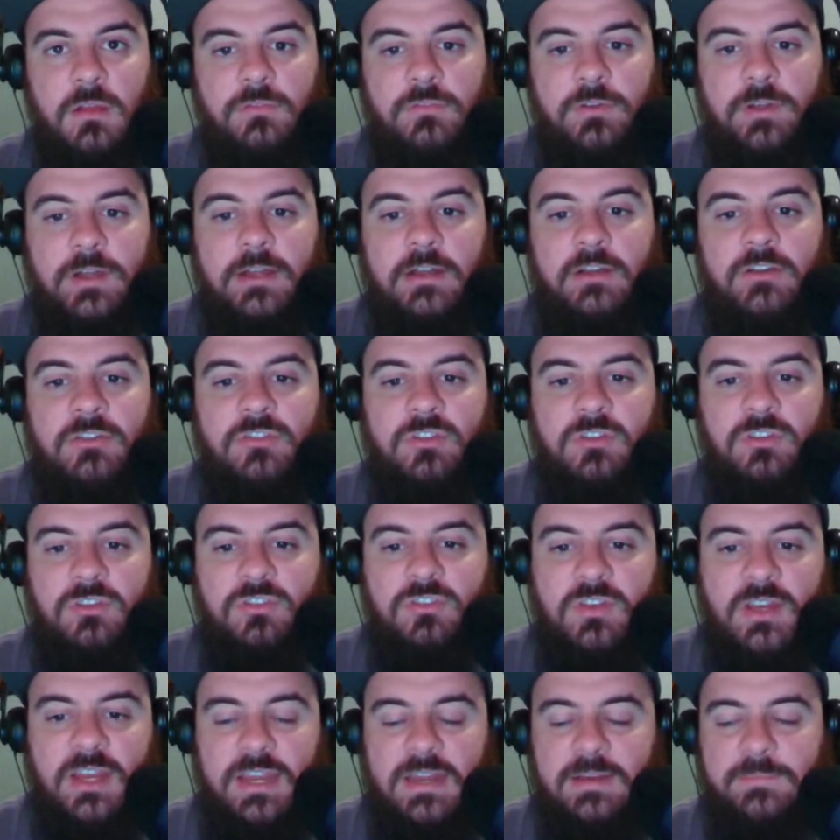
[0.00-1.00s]
for Arizona
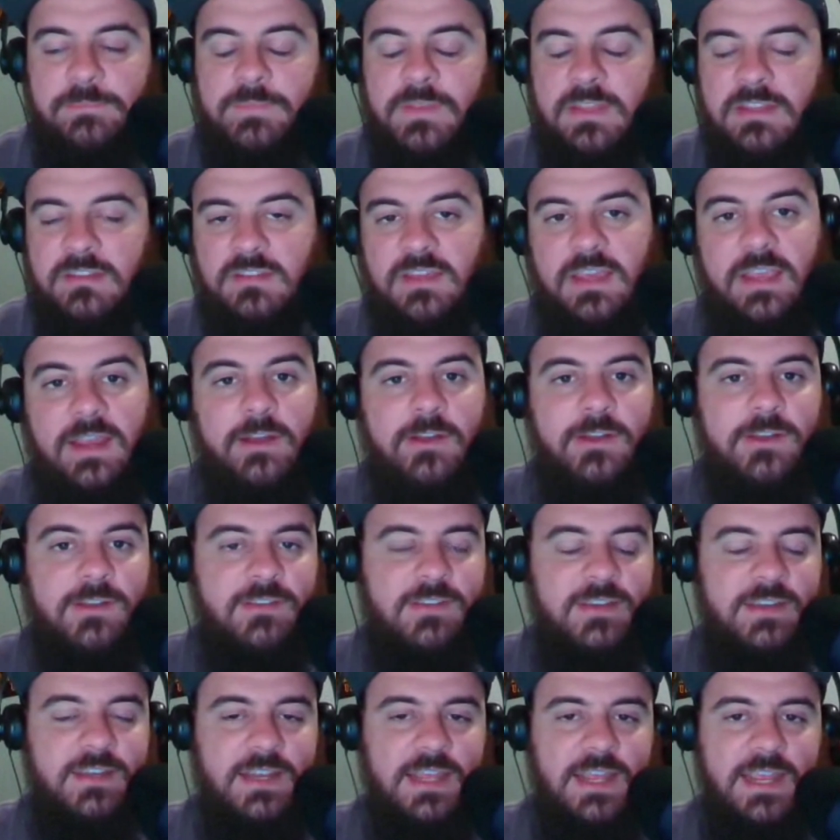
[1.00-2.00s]
State is
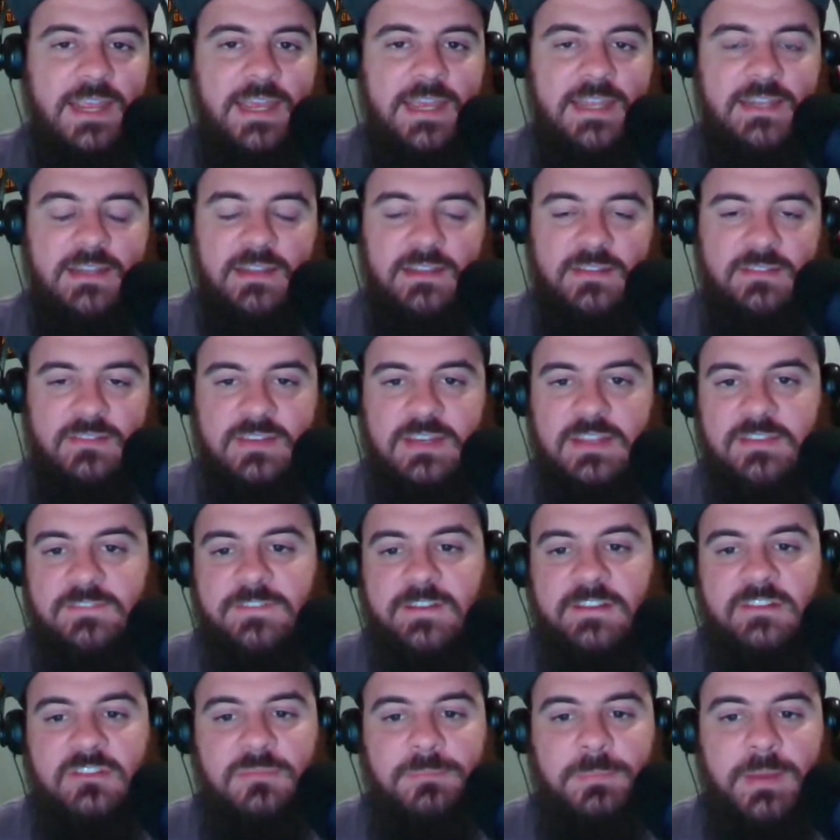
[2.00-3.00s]
Carrington and his
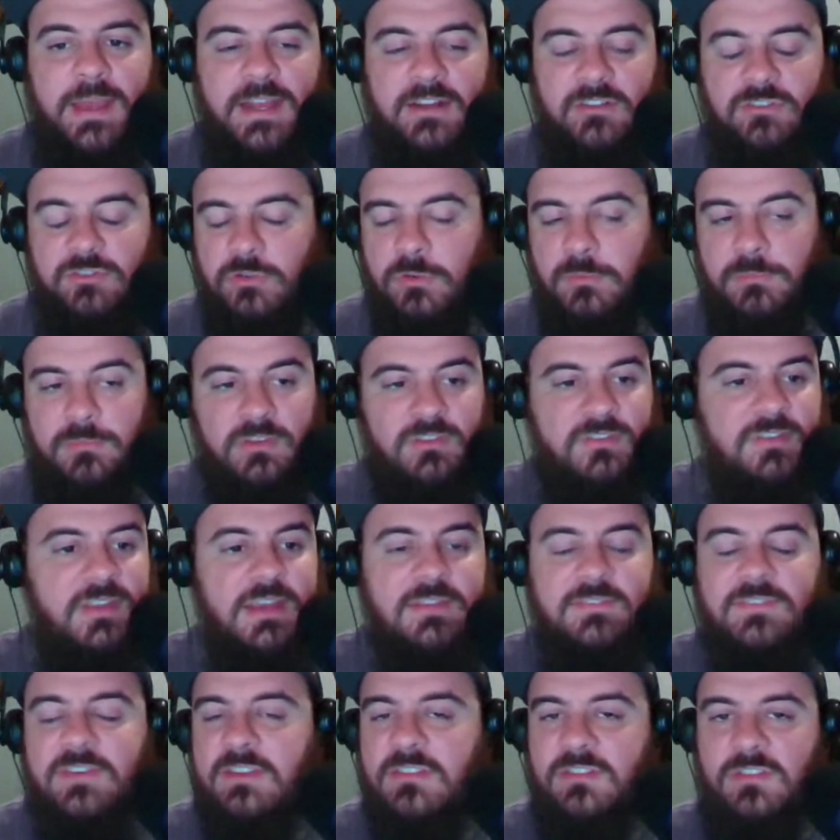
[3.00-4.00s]
defensive backs room, the
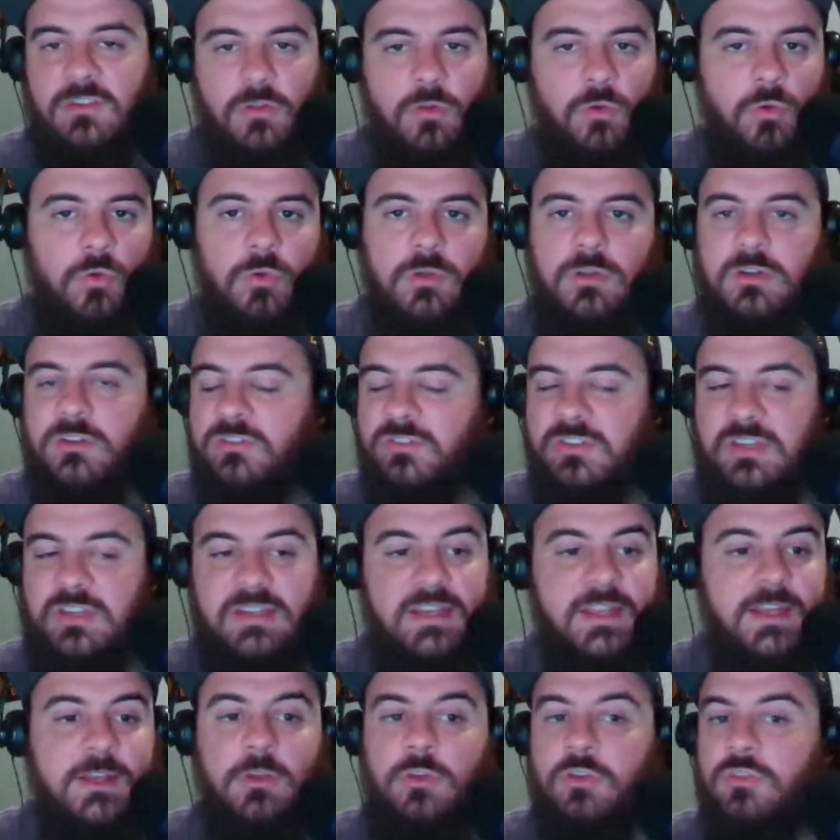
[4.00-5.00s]
safeties, the corners, the
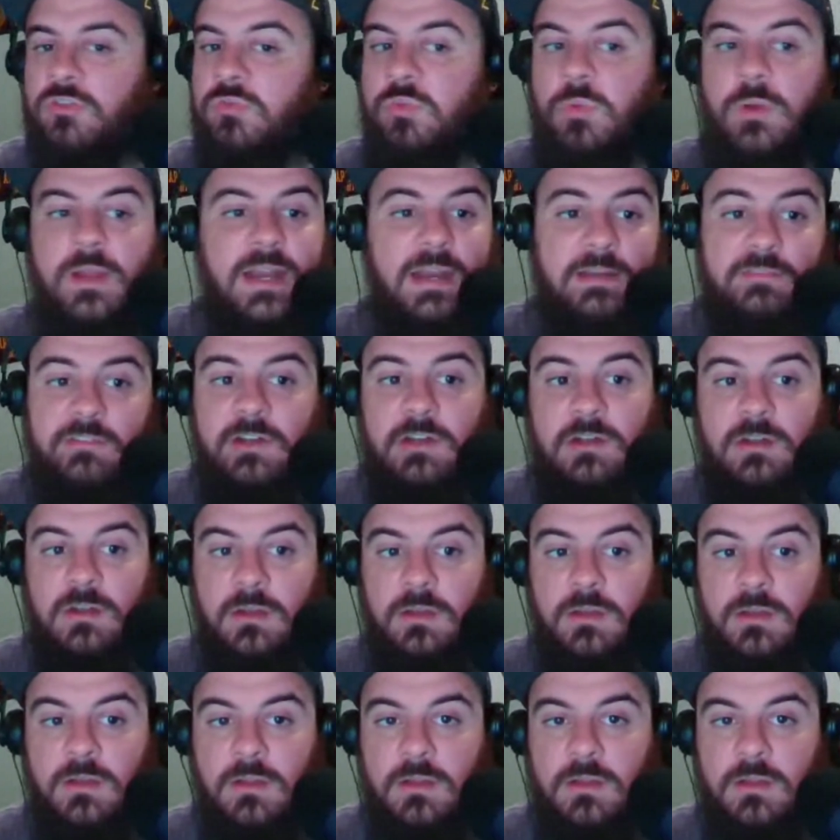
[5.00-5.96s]
nickels, whatever.